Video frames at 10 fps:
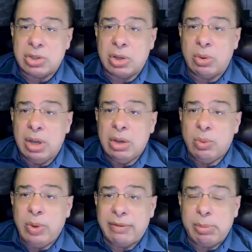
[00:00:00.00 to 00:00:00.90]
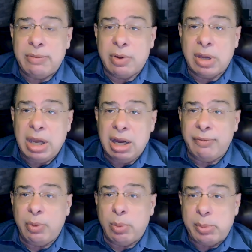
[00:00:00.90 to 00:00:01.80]
So we have to be very
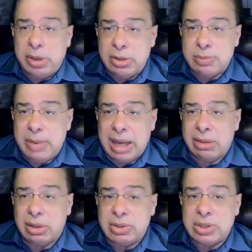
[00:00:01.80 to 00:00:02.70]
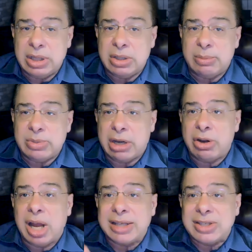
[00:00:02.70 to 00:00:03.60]
careful when we use math on systems that
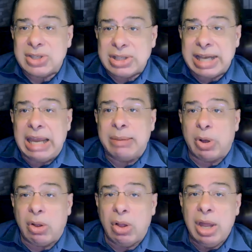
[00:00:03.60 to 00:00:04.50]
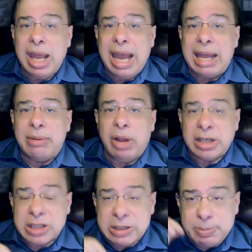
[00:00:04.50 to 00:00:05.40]
are not stable. And
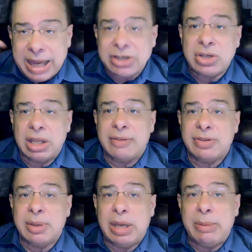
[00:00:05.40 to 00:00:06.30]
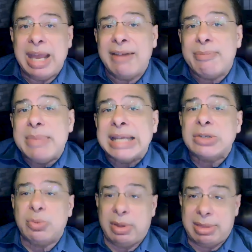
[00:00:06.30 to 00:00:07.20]
especially if somebody may have
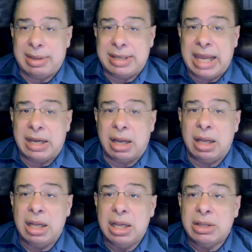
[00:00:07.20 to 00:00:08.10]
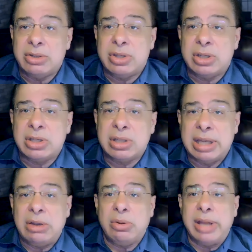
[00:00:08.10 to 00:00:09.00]
messed with the data. There's this
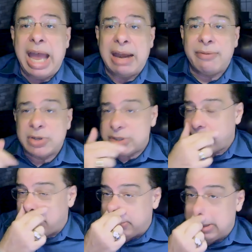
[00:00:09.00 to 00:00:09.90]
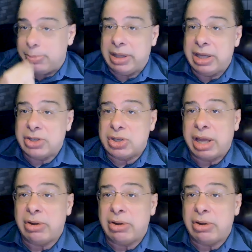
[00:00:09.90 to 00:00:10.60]
thing called adversarial manipulation.